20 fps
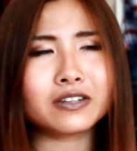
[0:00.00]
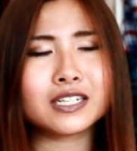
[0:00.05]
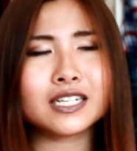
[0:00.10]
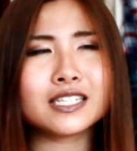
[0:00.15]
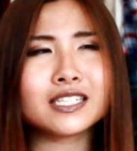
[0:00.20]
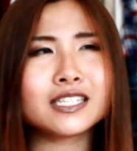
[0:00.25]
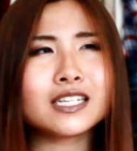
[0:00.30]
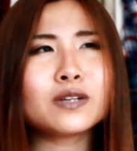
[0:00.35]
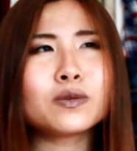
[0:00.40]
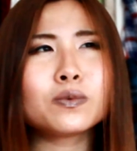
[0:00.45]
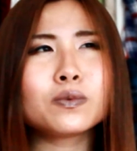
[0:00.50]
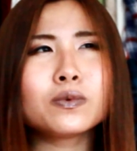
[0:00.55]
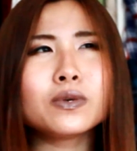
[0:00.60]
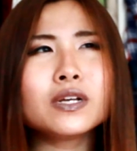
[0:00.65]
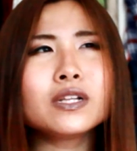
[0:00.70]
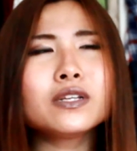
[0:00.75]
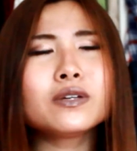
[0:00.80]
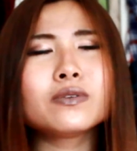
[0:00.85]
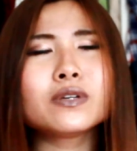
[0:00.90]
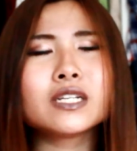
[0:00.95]
It tasted
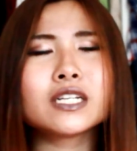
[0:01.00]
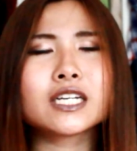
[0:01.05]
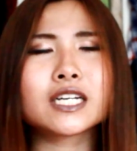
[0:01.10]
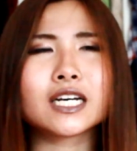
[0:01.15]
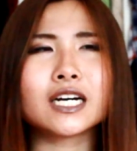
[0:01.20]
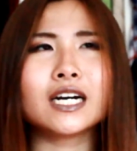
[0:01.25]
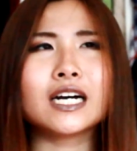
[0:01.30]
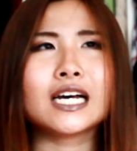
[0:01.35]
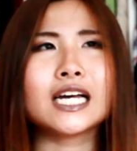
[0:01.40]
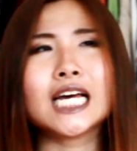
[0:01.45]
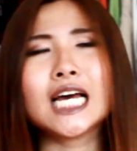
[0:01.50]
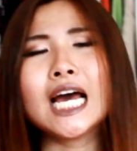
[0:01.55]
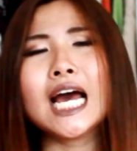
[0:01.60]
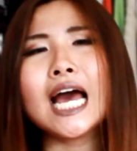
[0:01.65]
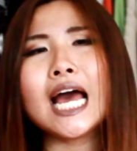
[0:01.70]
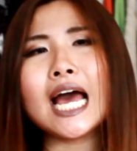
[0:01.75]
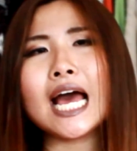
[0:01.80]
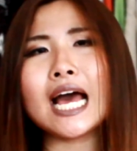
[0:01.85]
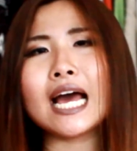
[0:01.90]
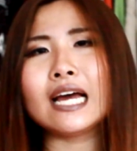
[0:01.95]
really, really good.
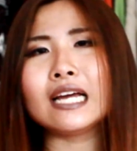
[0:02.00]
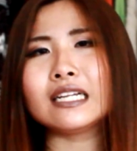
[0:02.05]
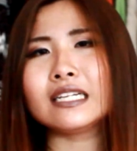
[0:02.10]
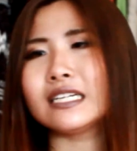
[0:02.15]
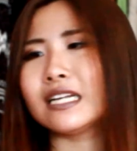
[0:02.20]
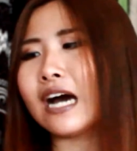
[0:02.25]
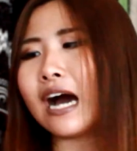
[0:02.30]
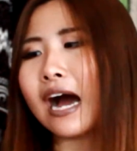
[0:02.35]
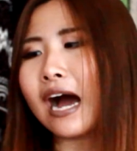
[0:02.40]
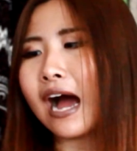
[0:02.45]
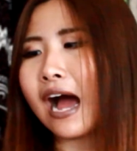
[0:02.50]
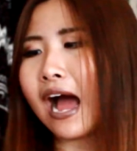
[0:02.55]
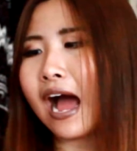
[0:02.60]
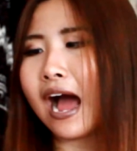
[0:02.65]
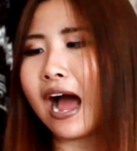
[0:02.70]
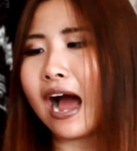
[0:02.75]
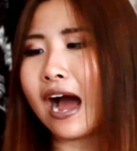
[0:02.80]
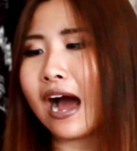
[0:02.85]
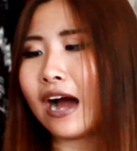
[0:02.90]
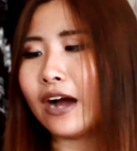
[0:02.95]
And
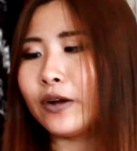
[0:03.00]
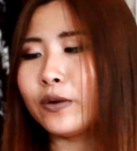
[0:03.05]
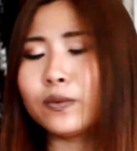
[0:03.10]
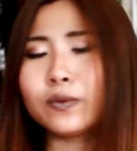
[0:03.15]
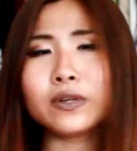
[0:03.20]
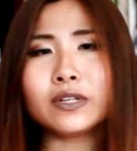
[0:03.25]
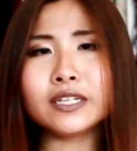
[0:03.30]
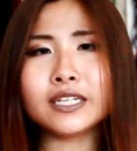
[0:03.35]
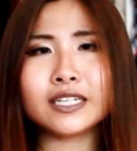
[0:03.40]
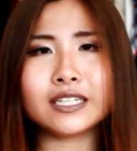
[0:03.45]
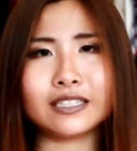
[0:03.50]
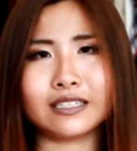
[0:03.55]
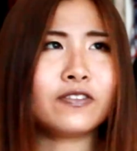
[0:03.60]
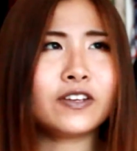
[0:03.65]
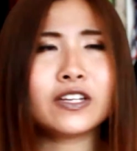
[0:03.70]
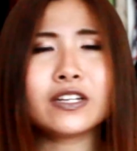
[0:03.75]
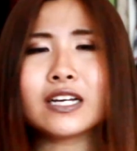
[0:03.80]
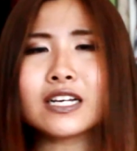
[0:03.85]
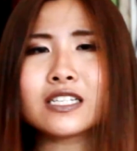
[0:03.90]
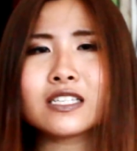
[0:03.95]
I really, if
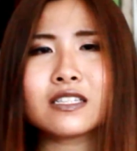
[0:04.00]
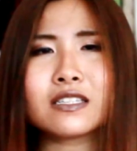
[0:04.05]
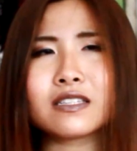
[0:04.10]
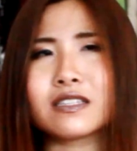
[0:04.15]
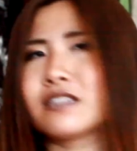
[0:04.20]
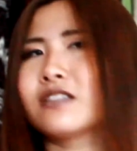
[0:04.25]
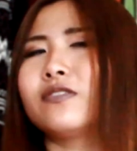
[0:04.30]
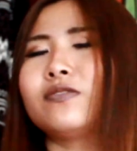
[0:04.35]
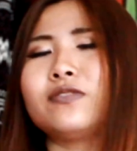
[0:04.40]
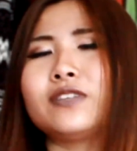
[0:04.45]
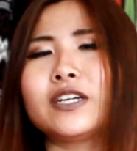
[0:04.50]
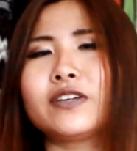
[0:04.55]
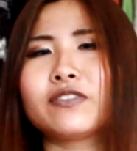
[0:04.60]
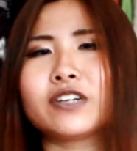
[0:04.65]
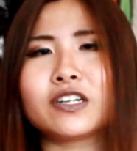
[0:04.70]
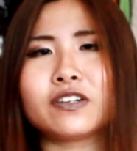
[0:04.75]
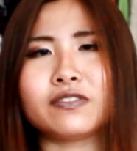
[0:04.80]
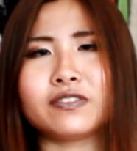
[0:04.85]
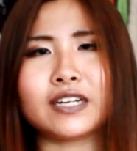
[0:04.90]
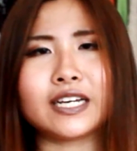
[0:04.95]
you like the
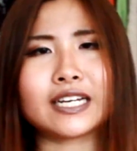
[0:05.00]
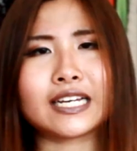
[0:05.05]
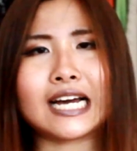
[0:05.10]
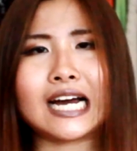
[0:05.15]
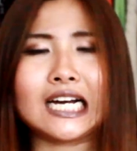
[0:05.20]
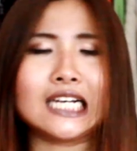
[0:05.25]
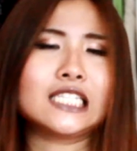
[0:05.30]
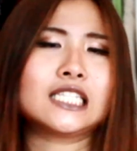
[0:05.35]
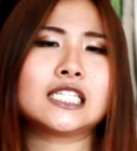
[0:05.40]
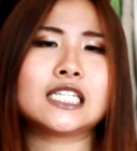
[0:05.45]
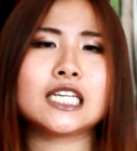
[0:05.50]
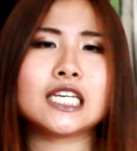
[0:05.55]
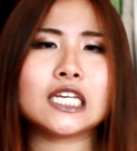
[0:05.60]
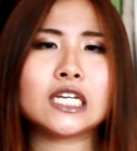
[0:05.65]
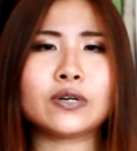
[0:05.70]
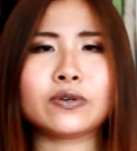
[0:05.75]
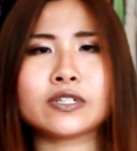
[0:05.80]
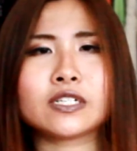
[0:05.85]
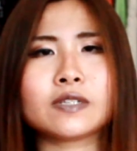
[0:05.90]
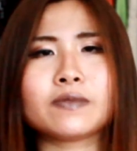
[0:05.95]
flavor of like iced
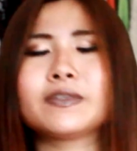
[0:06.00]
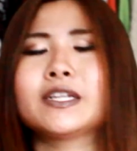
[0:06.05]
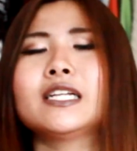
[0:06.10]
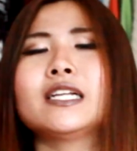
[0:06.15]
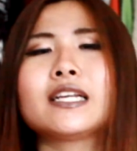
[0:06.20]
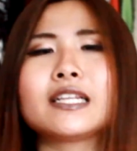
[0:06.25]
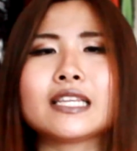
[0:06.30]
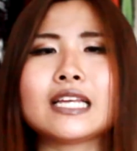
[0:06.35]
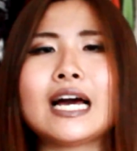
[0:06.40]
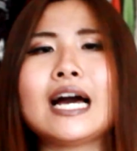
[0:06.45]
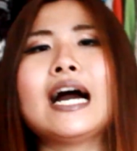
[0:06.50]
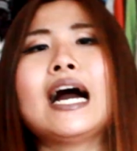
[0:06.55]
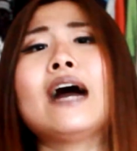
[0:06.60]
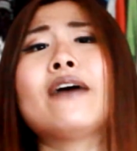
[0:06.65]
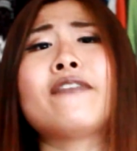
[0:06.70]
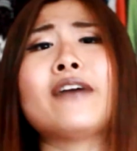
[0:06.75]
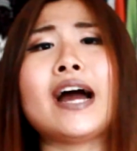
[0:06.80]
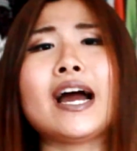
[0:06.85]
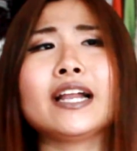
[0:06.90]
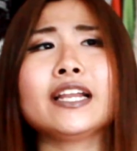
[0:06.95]
tea or something like that, I
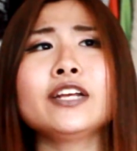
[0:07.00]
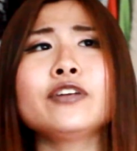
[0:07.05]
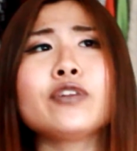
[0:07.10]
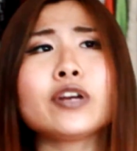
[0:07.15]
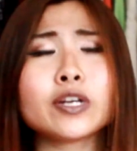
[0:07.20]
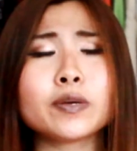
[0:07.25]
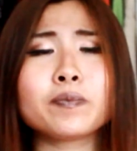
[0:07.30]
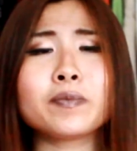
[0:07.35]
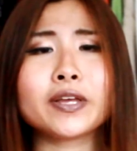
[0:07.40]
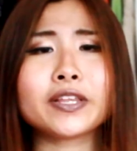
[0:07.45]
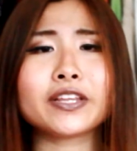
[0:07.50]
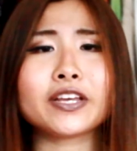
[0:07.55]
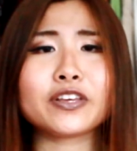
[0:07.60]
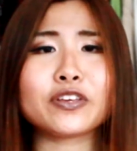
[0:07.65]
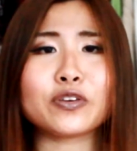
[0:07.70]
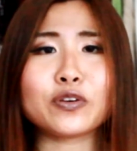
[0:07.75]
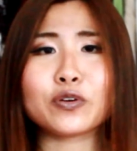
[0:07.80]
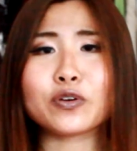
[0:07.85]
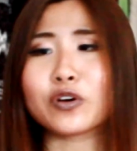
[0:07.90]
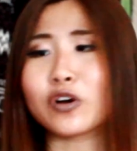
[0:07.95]
would highly recommend that
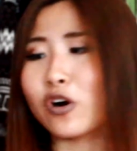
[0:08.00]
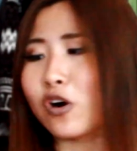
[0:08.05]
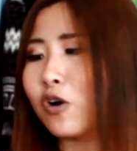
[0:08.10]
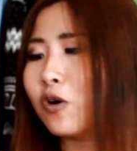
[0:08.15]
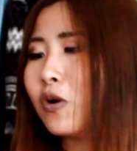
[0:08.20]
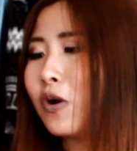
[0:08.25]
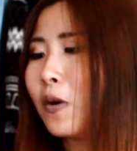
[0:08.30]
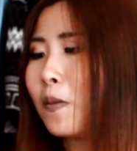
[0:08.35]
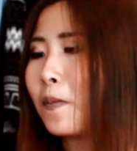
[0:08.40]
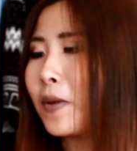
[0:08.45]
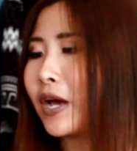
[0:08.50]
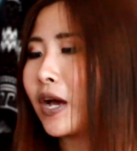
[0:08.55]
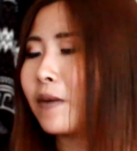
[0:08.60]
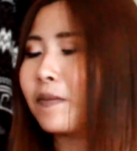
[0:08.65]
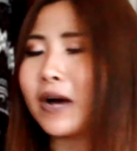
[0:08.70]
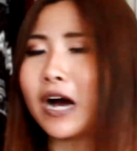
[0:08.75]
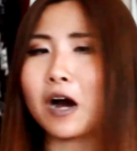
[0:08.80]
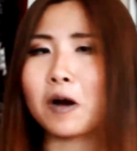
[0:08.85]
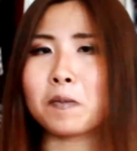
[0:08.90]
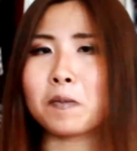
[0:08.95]
you go pick up
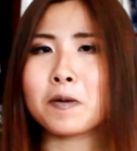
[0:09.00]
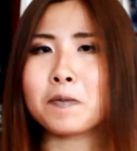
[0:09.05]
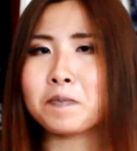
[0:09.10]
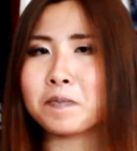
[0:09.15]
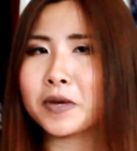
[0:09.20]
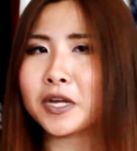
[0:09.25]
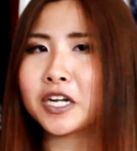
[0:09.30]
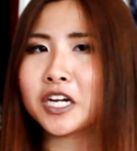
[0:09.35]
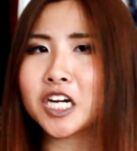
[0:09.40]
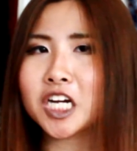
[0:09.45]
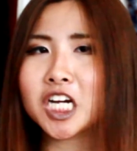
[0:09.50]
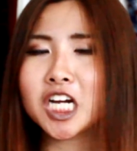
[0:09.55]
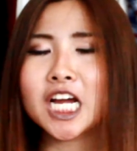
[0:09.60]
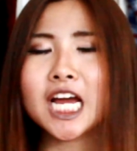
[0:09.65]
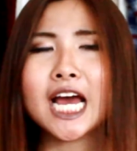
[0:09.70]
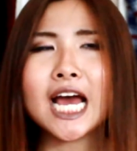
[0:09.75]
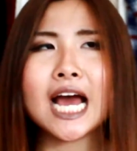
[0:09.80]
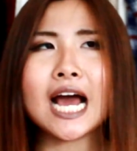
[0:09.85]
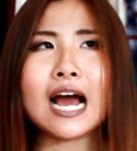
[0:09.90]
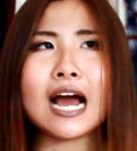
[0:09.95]
Bitter
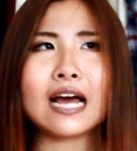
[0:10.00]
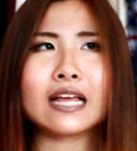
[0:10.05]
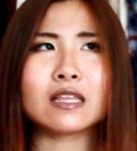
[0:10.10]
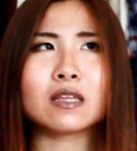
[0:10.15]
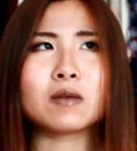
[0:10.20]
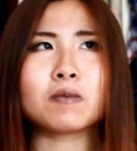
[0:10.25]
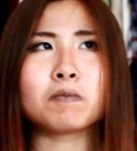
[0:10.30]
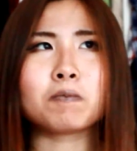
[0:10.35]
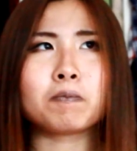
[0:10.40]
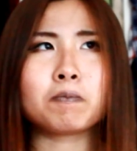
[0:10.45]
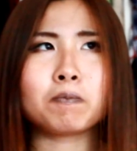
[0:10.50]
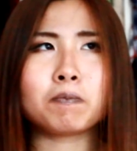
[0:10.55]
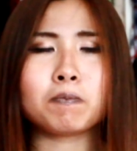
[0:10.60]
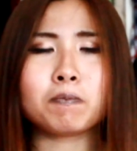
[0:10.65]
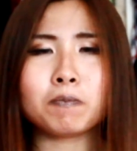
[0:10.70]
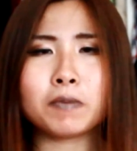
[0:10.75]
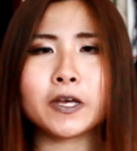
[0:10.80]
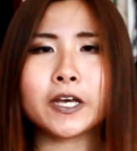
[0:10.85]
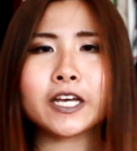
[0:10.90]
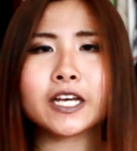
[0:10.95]
and then
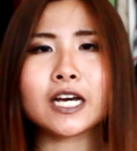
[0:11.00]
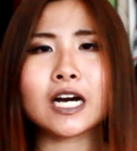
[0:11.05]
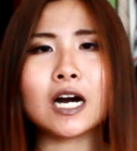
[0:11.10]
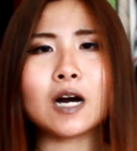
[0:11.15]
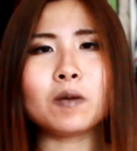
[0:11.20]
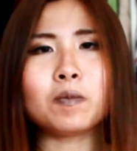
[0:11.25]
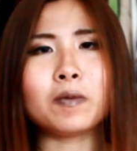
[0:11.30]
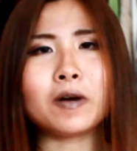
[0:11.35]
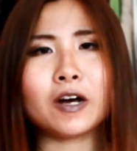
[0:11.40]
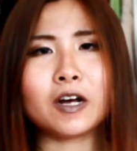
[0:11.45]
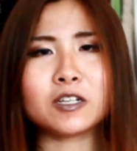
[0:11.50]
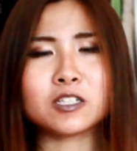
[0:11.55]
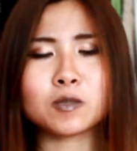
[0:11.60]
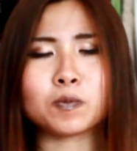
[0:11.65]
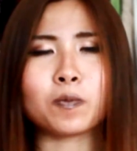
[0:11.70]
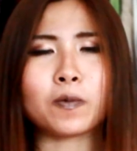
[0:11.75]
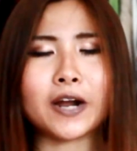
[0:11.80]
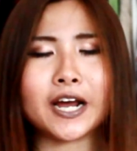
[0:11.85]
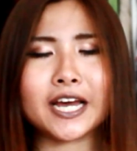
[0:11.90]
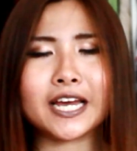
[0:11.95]
pick up a
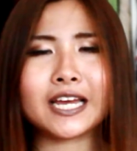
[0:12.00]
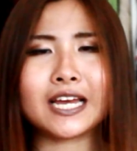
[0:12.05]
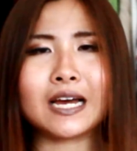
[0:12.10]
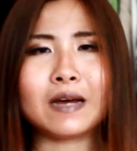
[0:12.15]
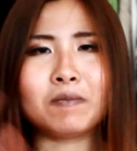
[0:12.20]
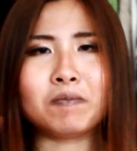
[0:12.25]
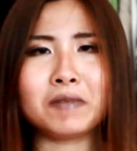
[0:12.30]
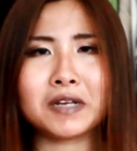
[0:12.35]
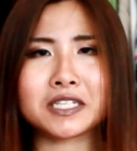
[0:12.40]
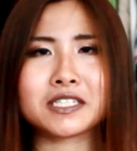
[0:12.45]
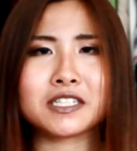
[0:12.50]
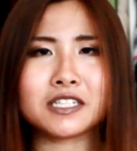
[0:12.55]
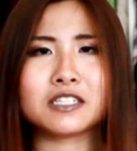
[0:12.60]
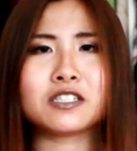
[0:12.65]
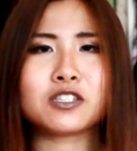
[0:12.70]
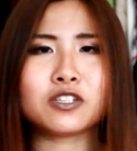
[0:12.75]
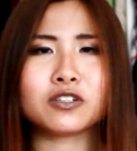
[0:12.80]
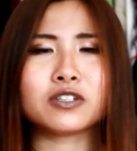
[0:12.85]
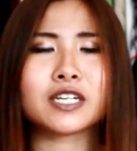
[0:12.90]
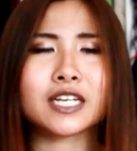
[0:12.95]
Sprite and mix
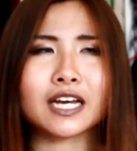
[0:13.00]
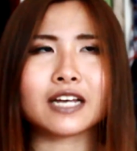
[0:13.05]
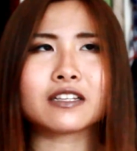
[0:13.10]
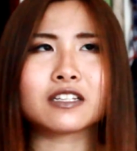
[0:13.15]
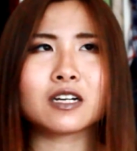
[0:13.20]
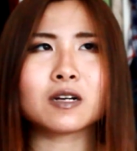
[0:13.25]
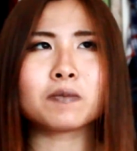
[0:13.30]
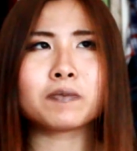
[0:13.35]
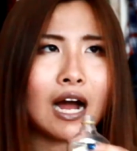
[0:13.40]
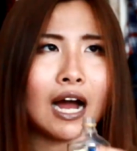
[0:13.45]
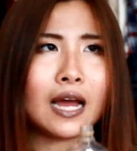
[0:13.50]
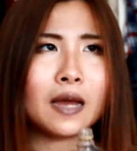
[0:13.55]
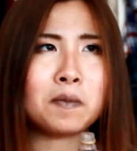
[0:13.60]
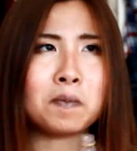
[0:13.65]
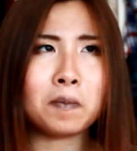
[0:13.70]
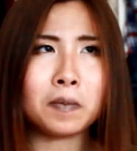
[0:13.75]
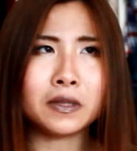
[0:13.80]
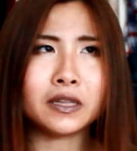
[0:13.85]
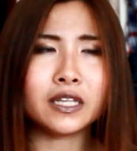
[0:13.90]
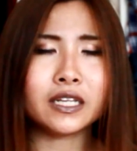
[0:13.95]
these two together. I
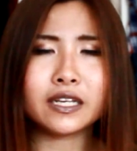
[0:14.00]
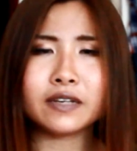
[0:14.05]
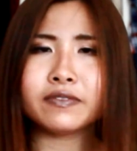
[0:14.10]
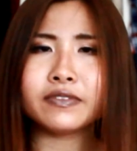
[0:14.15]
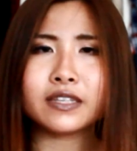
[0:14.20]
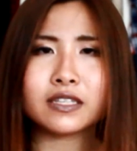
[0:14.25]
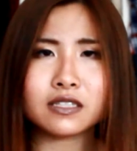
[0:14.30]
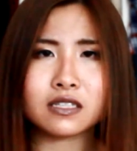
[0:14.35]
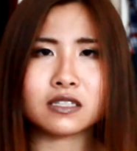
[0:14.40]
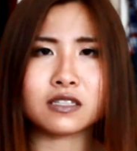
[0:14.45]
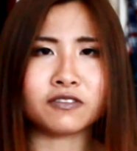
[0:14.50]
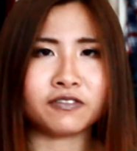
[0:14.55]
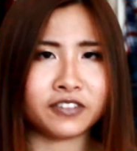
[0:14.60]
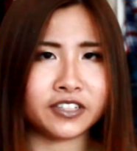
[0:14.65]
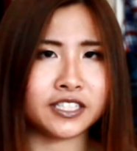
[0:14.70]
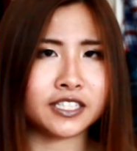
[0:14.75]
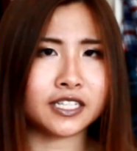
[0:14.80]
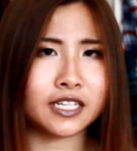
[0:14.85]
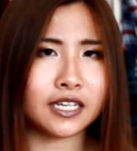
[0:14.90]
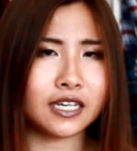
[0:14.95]
believe this is
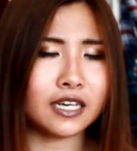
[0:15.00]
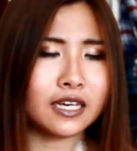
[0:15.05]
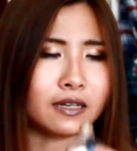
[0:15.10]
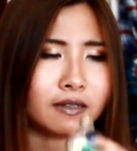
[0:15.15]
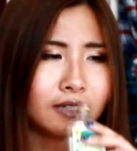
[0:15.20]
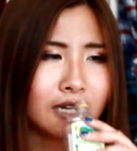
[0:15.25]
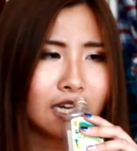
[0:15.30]
whiskey.